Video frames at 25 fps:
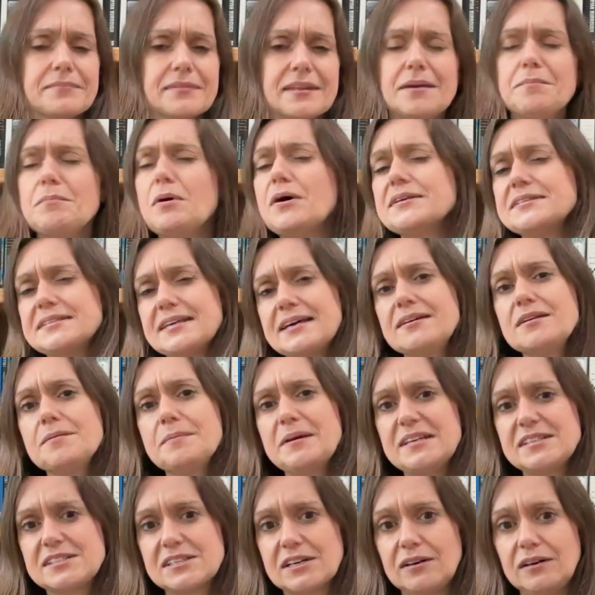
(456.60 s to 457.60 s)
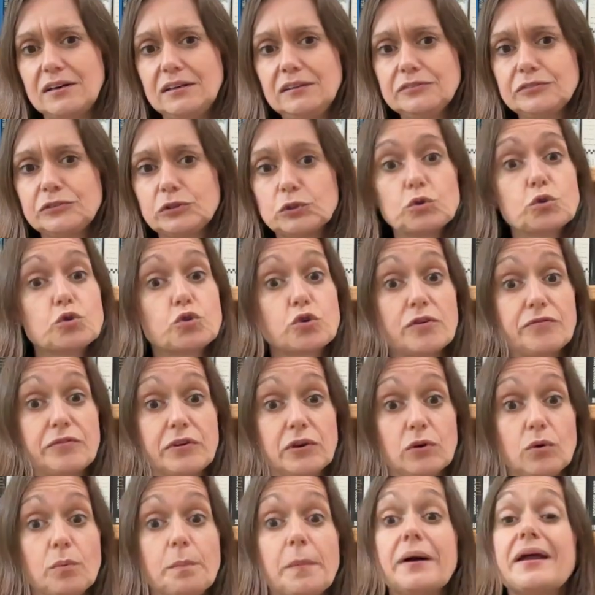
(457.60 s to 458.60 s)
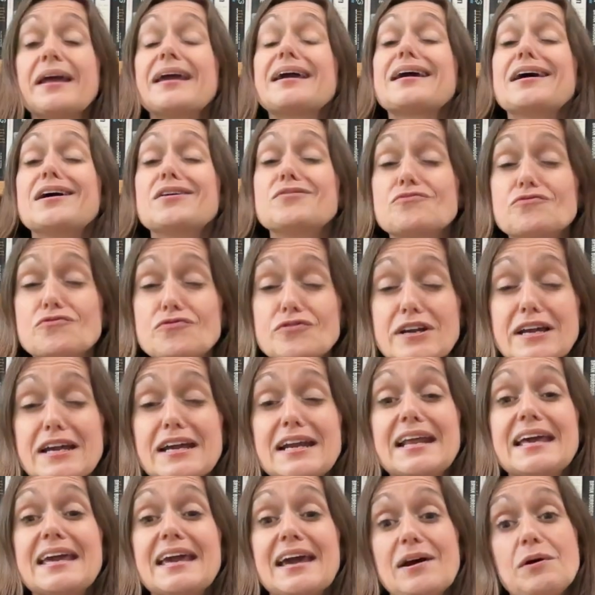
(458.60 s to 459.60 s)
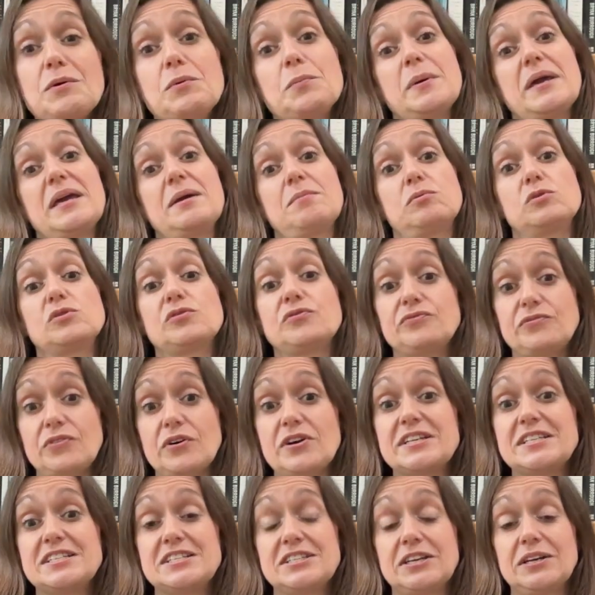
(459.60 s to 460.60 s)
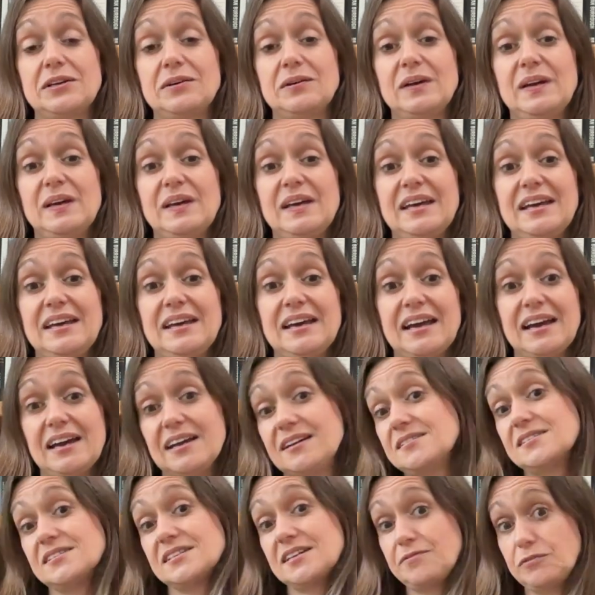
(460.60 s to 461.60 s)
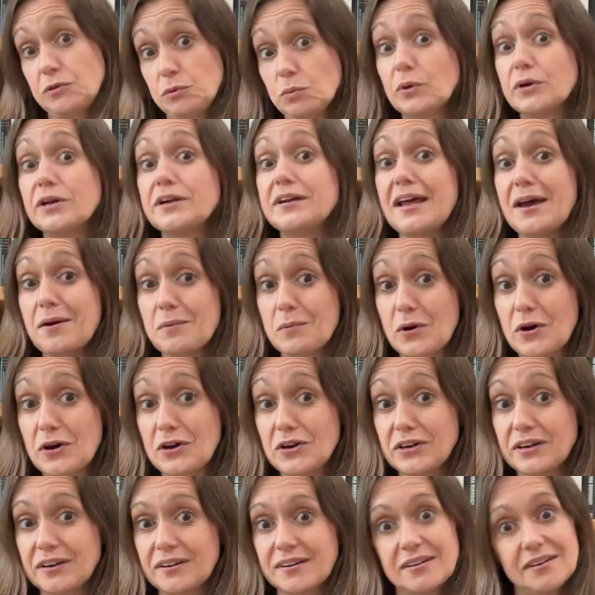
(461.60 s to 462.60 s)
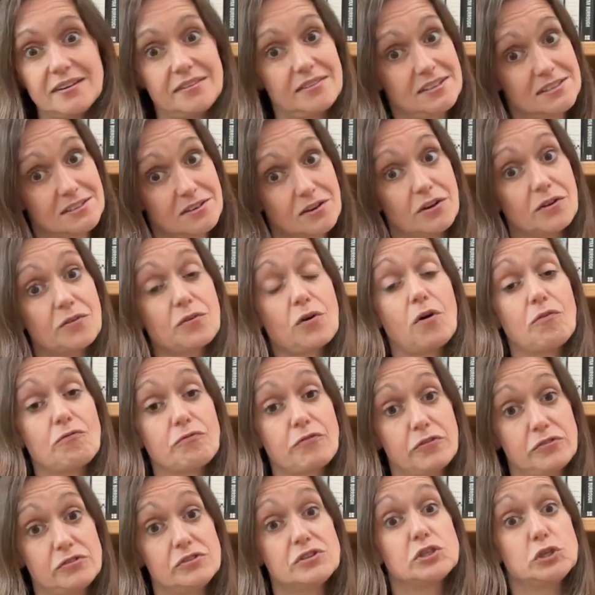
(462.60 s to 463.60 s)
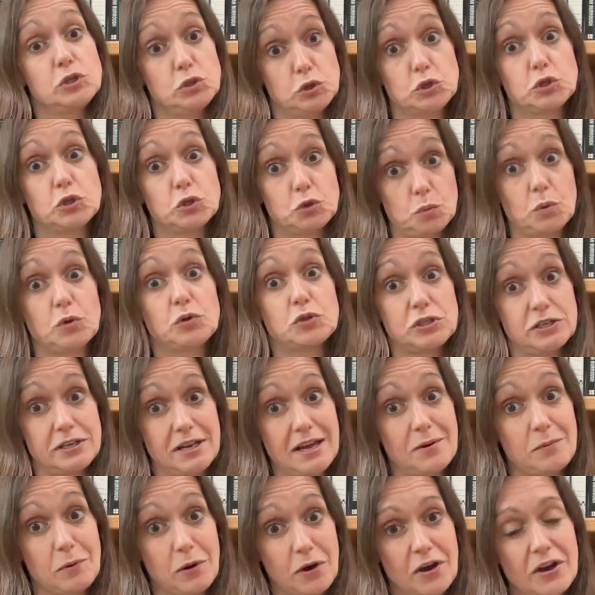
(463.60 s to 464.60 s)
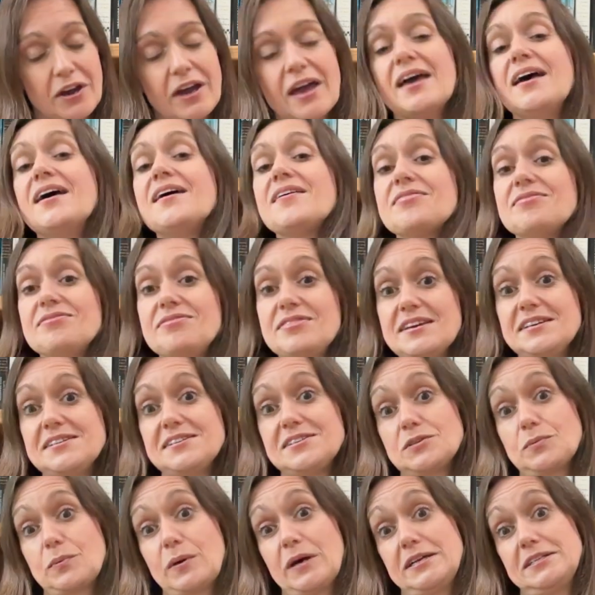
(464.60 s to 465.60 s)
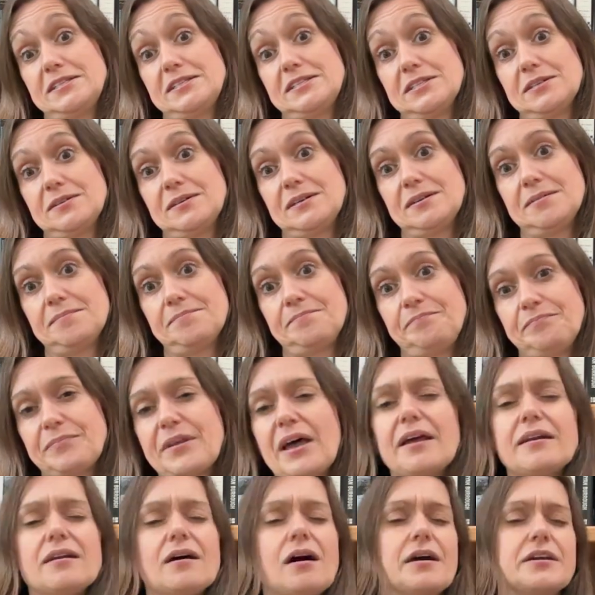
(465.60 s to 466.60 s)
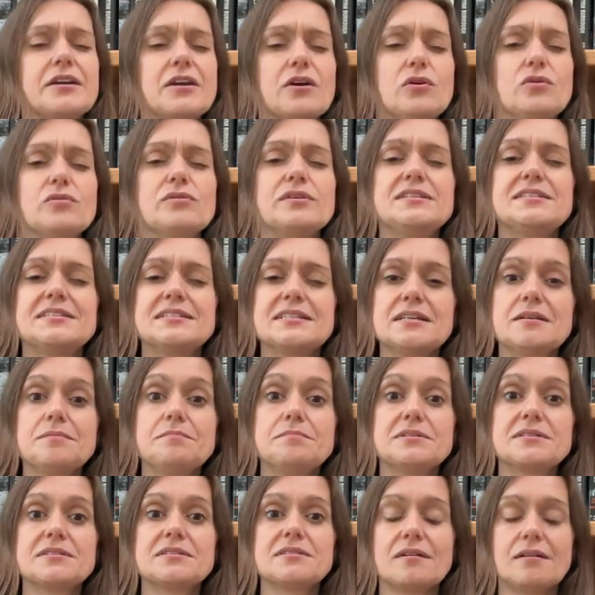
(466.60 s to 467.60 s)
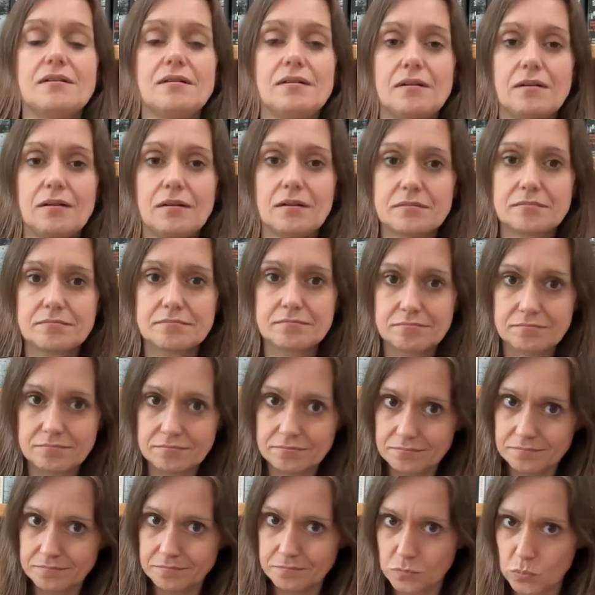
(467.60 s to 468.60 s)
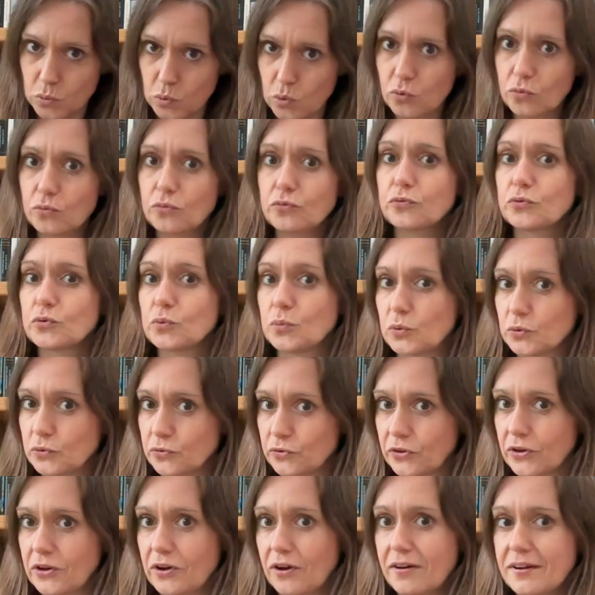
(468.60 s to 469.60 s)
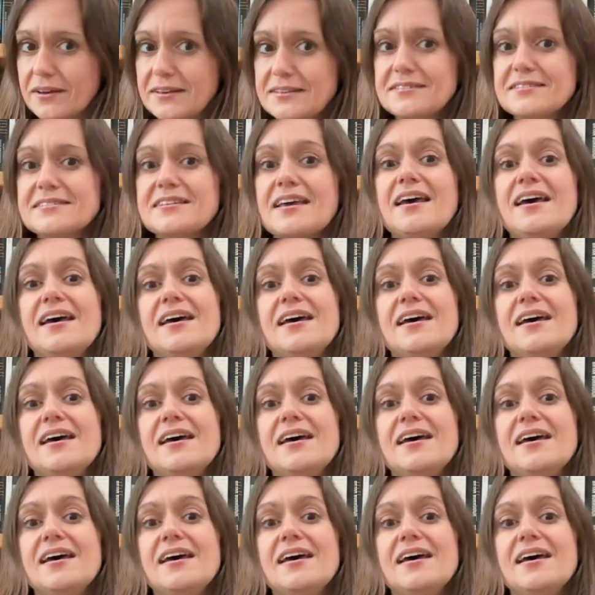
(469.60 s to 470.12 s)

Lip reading: It might sound a bit daft or trivial, but it can really help people to find you. And if you want to network, and at this kind of conference you should want to network, this is a way to do it. And I know these tips are more towards the guys.